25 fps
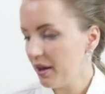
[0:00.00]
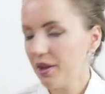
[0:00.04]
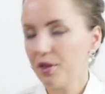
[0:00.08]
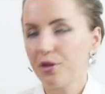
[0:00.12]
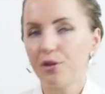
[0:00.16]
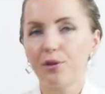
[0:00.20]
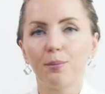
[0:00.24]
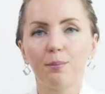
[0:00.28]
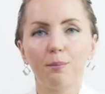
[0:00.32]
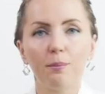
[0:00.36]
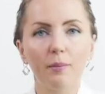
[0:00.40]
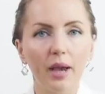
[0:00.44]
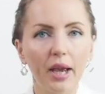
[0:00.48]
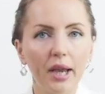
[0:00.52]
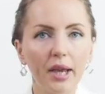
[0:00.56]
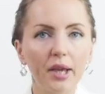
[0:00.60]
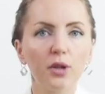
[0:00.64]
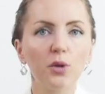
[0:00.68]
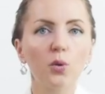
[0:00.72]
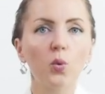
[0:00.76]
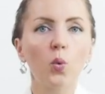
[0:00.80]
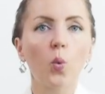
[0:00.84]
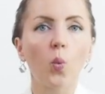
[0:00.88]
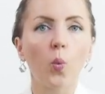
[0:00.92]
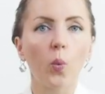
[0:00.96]
the
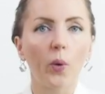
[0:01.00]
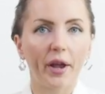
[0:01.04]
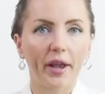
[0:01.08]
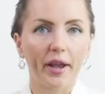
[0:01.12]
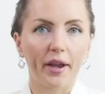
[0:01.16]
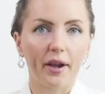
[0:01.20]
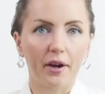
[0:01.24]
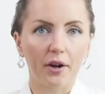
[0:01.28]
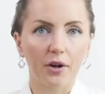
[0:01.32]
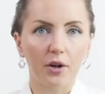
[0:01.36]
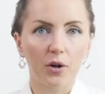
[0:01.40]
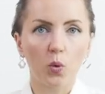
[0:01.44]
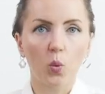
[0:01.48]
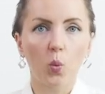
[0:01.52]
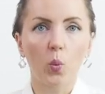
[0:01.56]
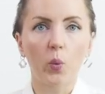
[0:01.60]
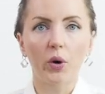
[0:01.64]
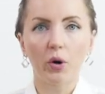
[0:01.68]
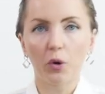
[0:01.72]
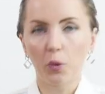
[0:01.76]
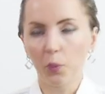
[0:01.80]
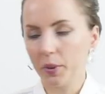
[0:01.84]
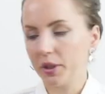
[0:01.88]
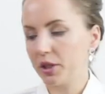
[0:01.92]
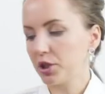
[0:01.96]
main wear
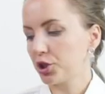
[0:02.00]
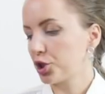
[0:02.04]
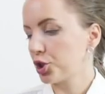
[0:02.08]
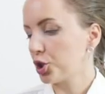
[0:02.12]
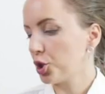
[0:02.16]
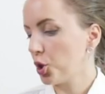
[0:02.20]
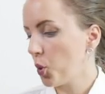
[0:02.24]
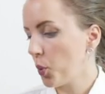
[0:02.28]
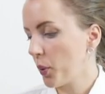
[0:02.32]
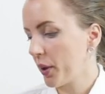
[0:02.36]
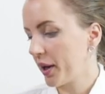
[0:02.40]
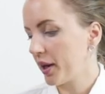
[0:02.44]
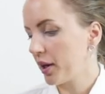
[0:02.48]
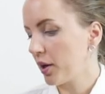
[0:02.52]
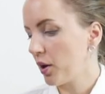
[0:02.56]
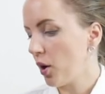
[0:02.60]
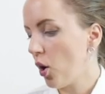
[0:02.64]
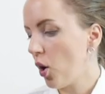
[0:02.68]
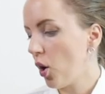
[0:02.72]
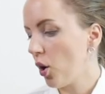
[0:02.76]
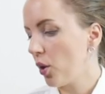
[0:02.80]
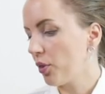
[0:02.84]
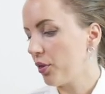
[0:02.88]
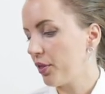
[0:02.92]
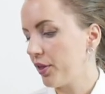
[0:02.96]
will be showing
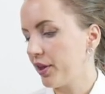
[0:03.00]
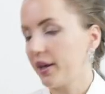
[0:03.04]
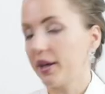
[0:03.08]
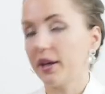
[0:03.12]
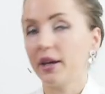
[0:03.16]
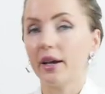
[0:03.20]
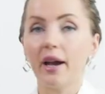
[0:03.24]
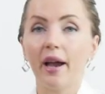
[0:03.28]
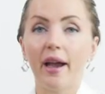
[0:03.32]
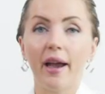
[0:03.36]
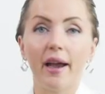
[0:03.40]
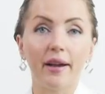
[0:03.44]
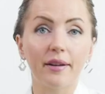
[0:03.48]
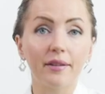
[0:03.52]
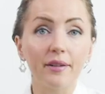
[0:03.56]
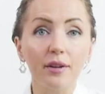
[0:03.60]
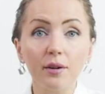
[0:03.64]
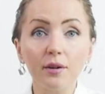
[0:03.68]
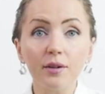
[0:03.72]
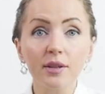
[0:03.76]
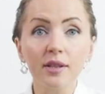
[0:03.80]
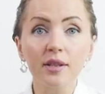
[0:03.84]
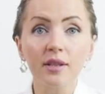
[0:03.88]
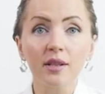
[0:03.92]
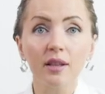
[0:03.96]
on the
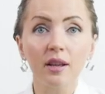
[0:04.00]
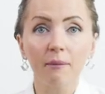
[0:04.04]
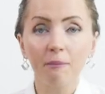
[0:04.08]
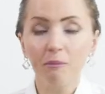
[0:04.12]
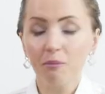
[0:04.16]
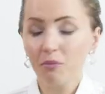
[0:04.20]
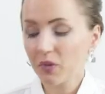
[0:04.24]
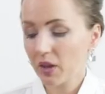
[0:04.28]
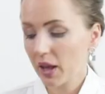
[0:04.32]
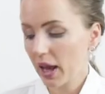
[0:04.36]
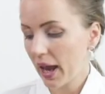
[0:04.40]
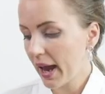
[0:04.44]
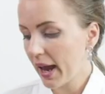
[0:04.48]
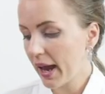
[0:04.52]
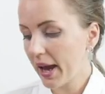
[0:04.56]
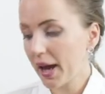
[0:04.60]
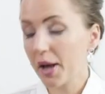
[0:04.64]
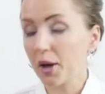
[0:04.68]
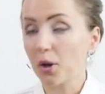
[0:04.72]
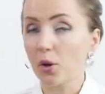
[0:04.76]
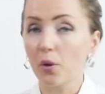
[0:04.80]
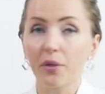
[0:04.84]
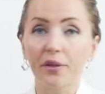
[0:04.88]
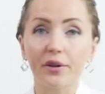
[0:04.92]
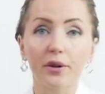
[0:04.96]
handles
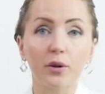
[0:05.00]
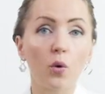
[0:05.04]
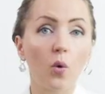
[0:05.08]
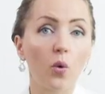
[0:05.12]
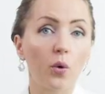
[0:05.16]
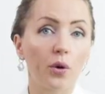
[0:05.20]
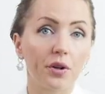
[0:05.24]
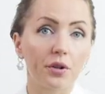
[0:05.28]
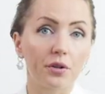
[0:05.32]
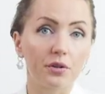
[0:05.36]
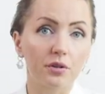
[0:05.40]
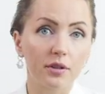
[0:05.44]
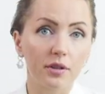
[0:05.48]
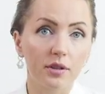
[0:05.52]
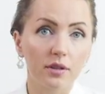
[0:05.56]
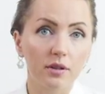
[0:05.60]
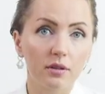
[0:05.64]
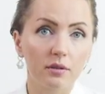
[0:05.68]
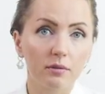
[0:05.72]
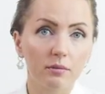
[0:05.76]
and on the corners.